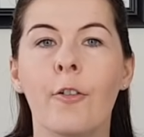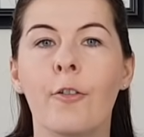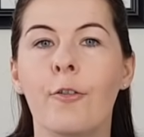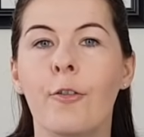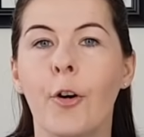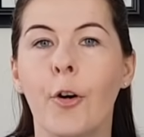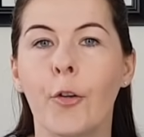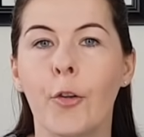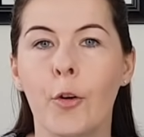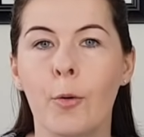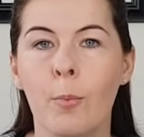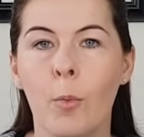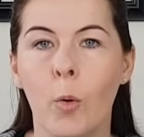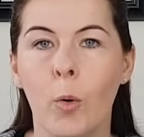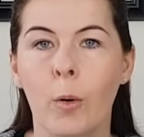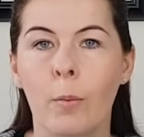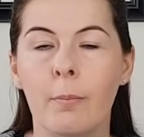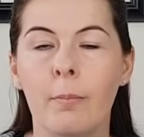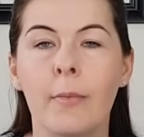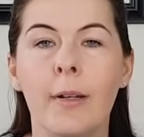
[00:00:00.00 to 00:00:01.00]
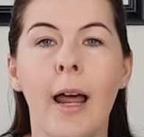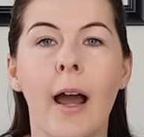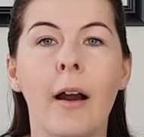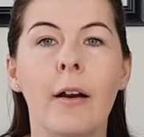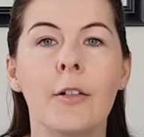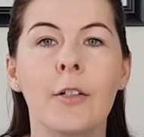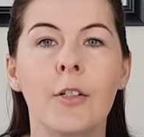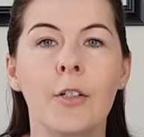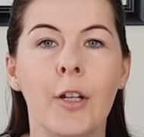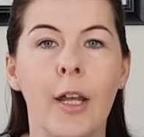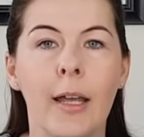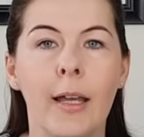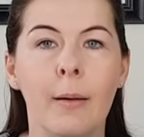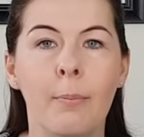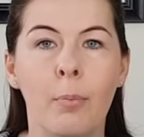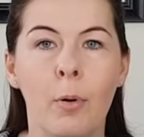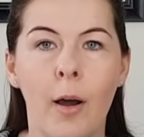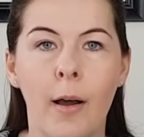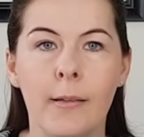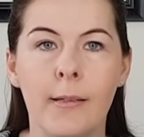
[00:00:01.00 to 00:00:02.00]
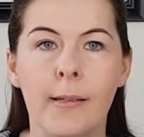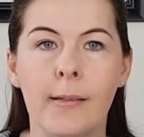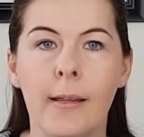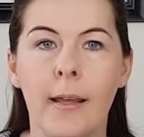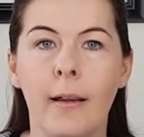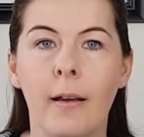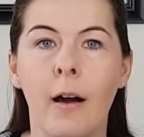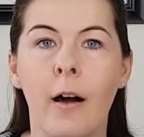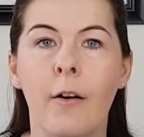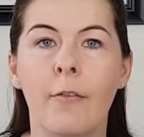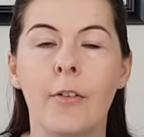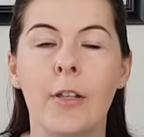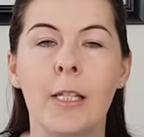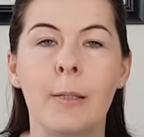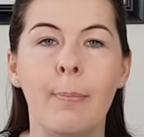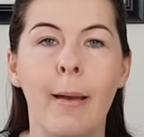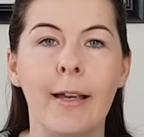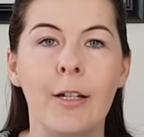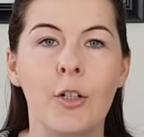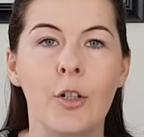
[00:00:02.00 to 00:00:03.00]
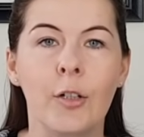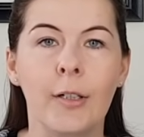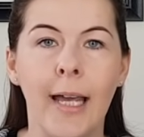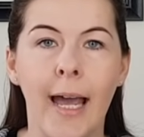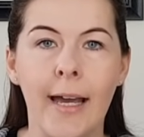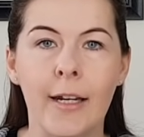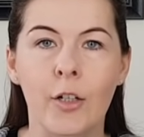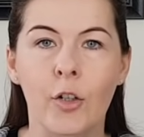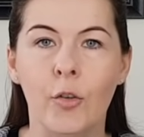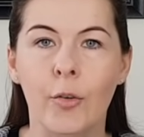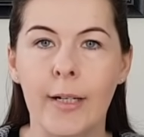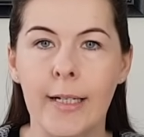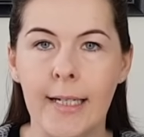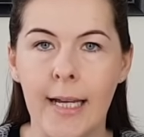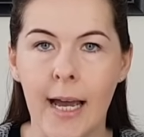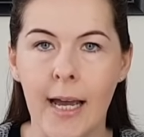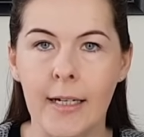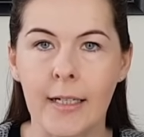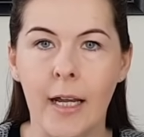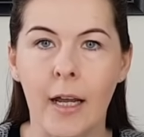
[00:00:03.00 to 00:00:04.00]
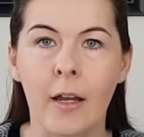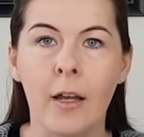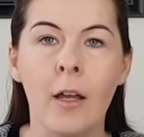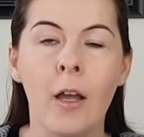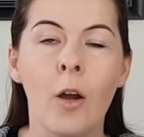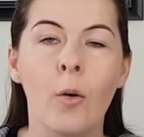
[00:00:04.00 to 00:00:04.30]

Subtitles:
Furthermore, large-scale processing of special category data